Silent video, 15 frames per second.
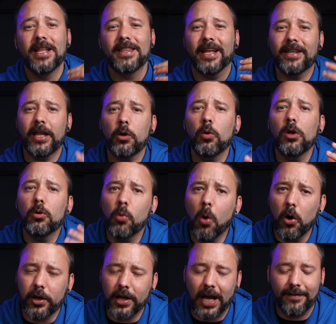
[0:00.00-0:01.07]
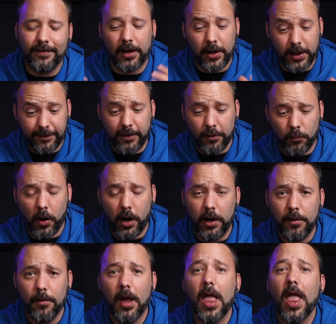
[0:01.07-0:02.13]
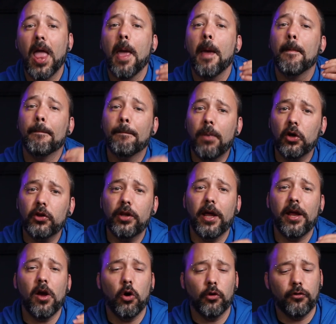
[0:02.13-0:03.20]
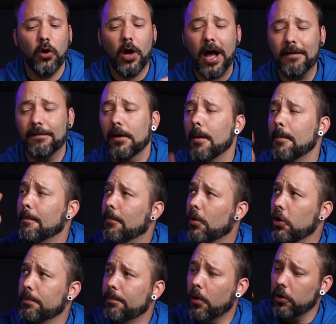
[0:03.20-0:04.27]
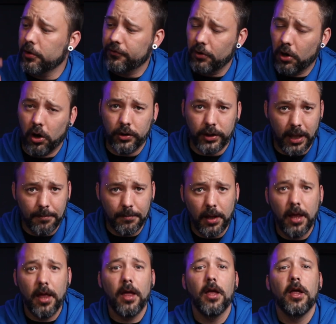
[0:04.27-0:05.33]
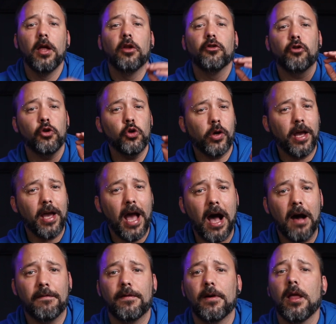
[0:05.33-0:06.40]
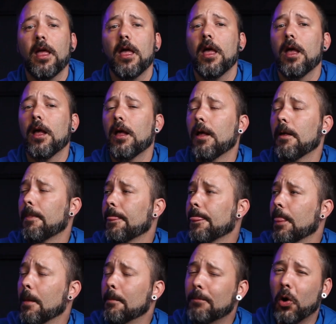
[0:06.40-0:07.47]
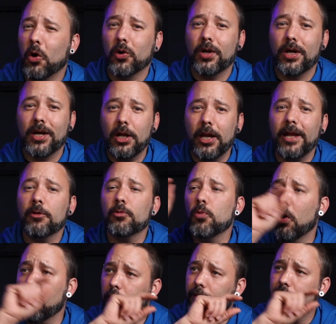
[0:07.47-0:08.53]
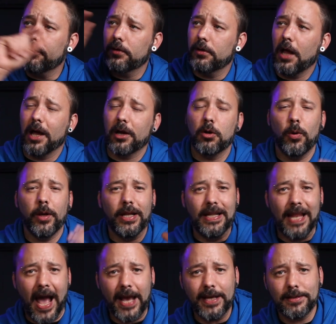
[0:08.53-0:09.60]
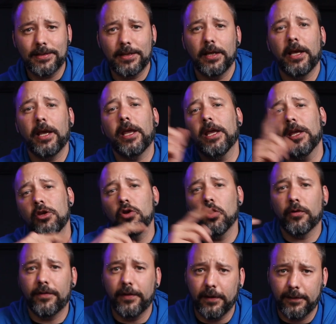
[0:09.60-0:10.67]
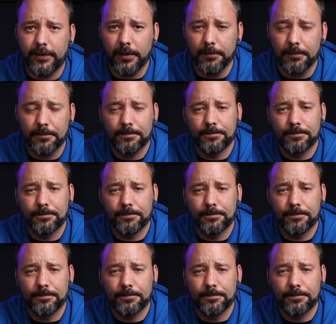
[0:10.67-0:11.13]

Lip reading: But they will work as a reservoir, but they also have more ports on them, so you can have more clean runs and clean lines in your system.